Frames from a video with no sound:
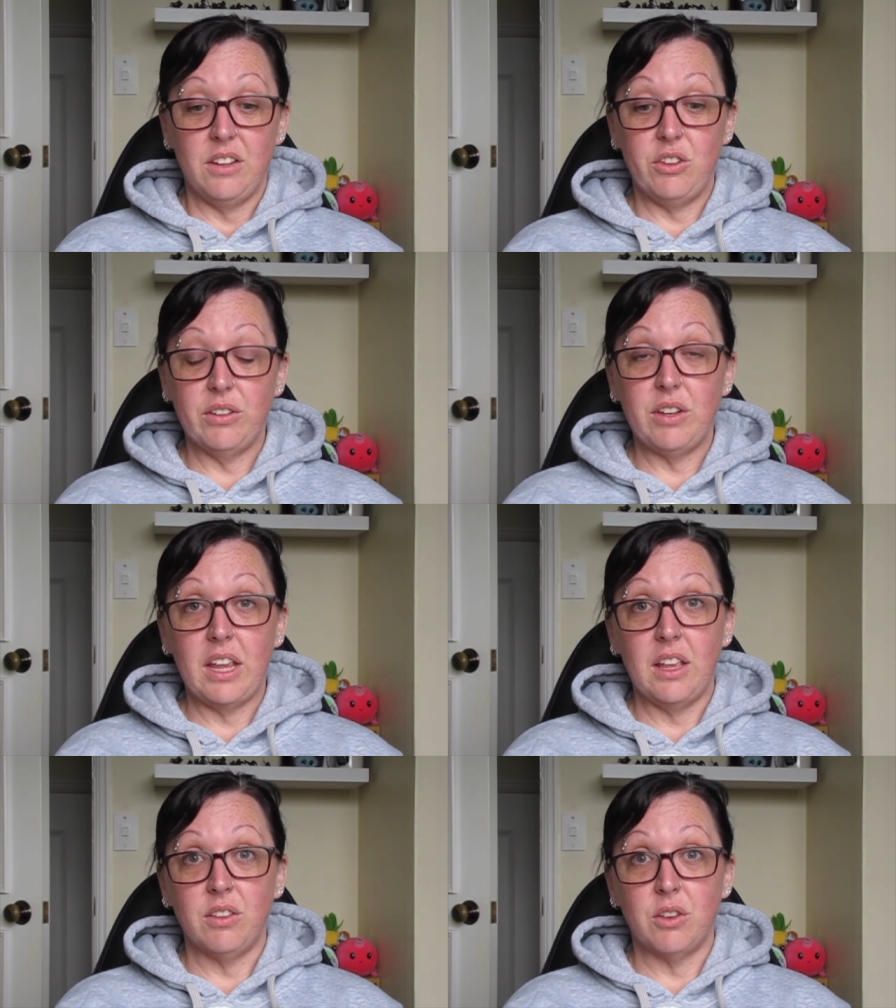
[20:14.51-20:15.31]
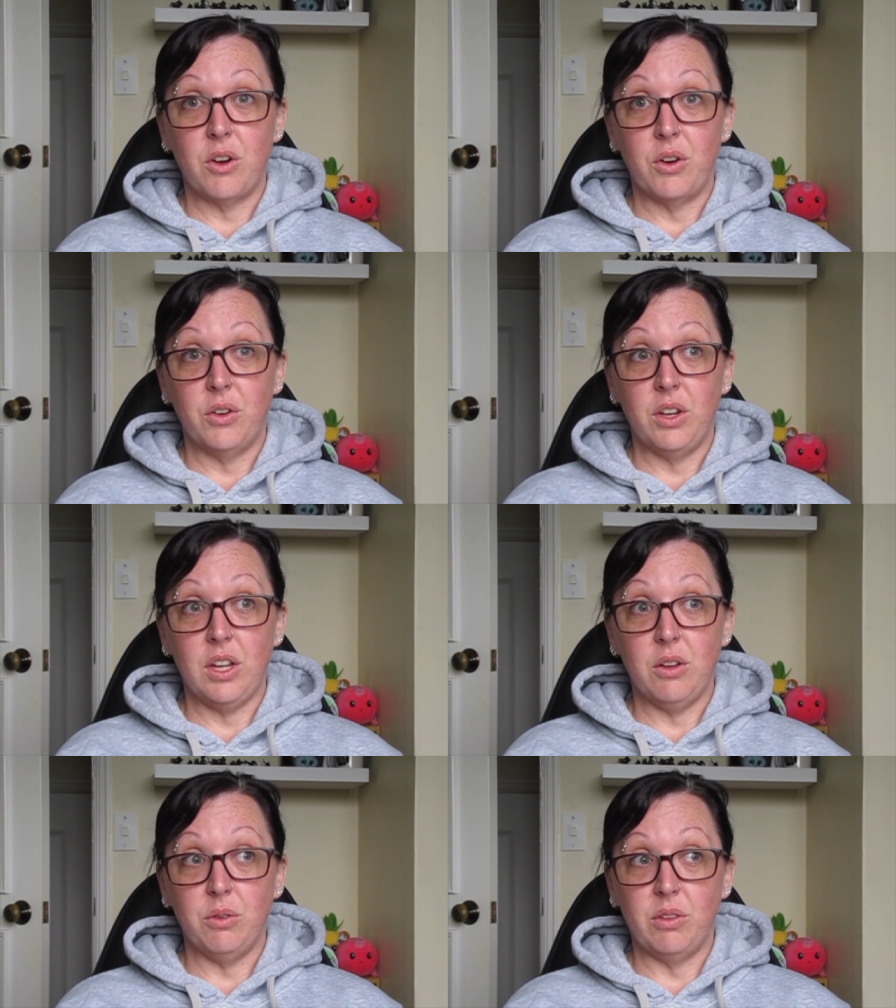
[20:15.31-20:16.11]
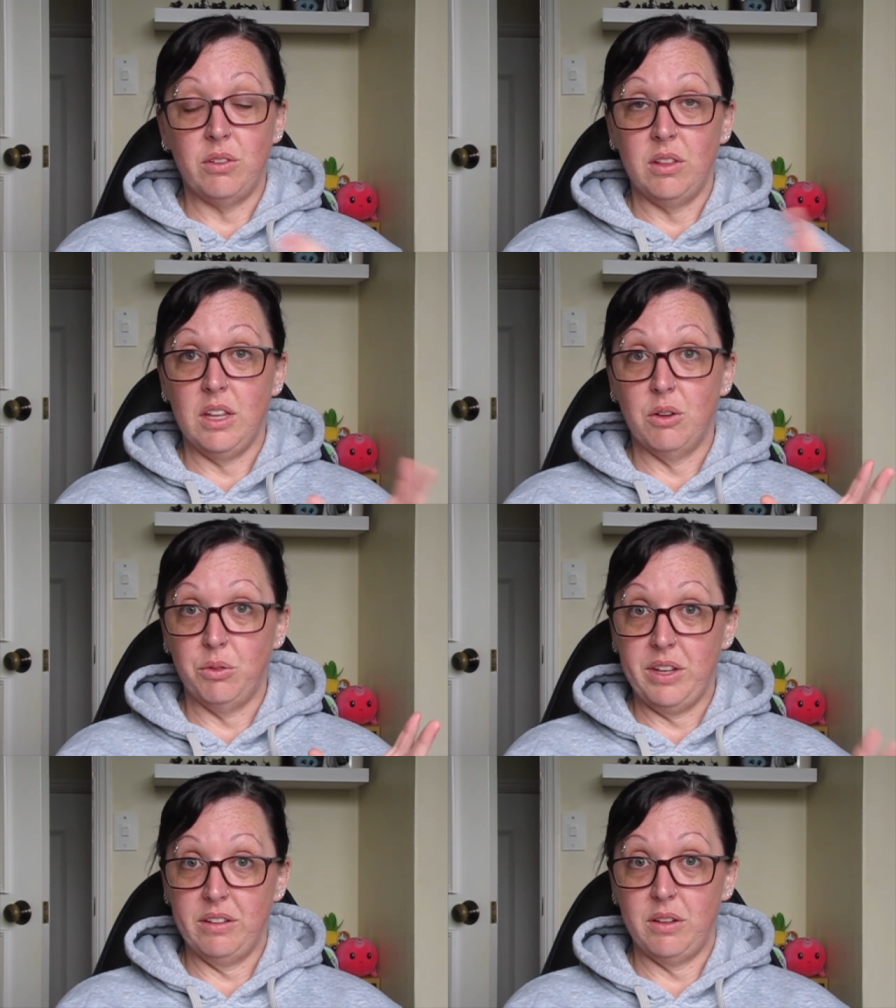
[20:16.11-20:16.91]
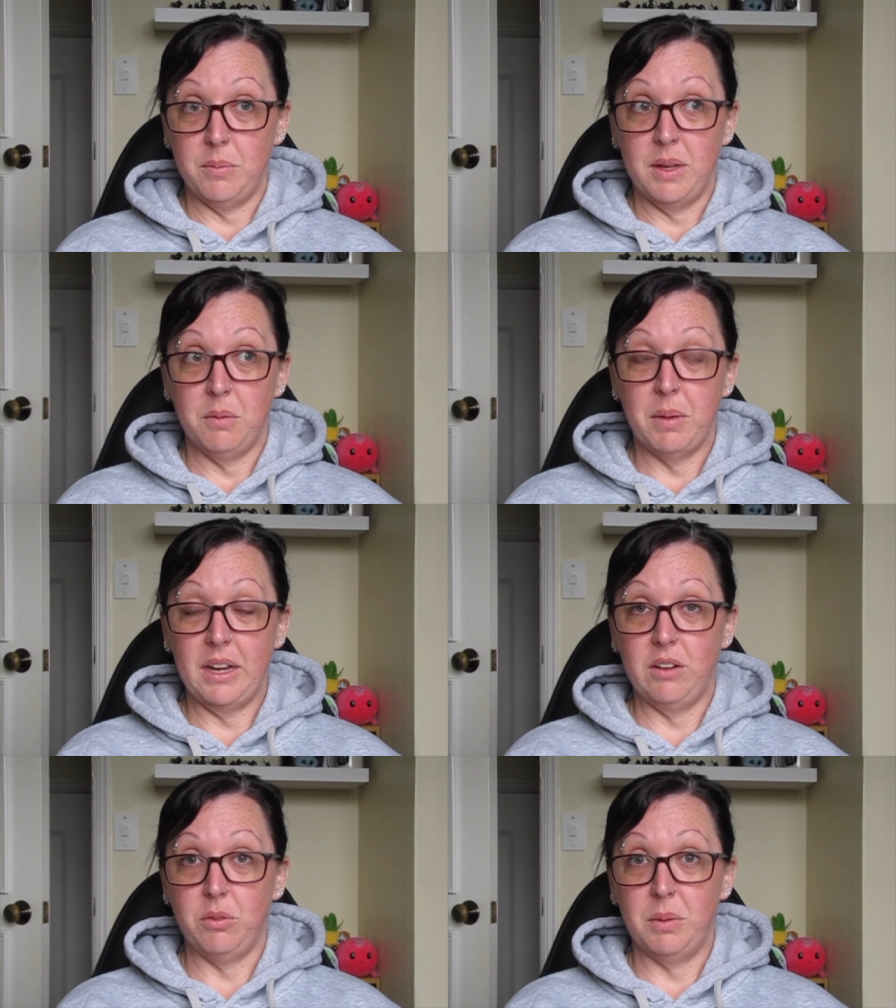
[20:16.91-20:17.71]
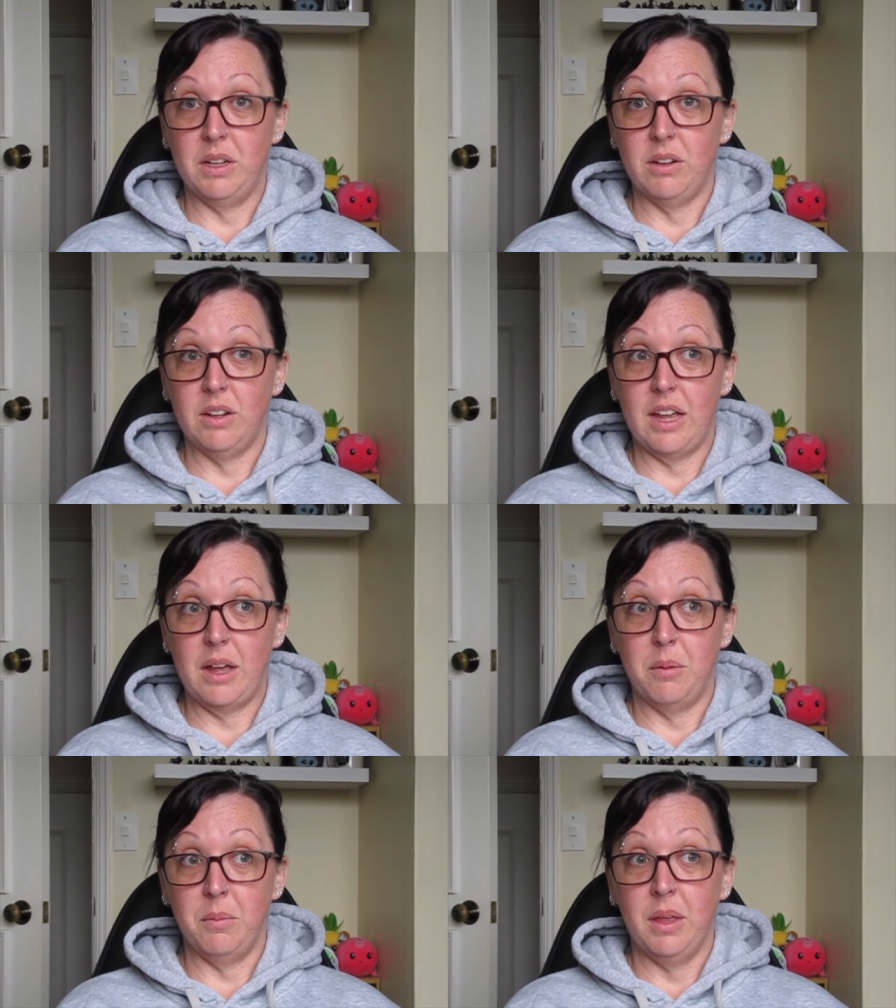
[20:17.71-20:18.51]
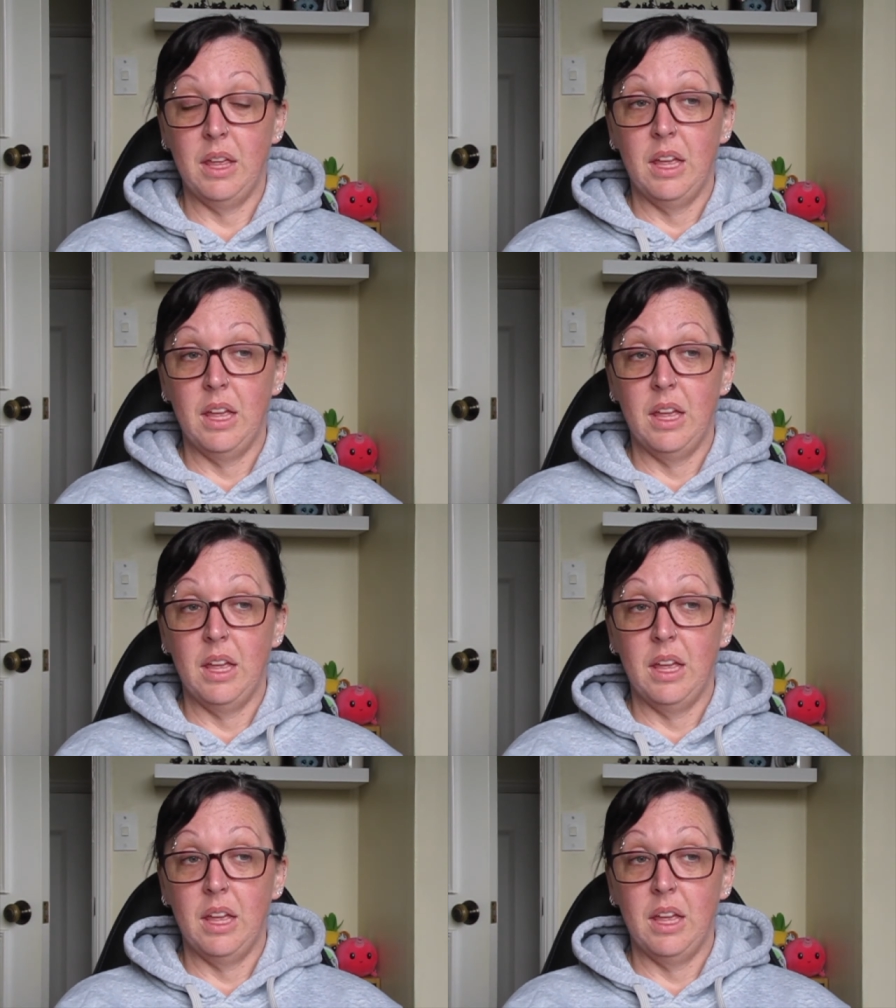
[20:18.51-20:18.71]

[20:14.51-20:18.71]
Just as God uses in the Old Testament punishment um,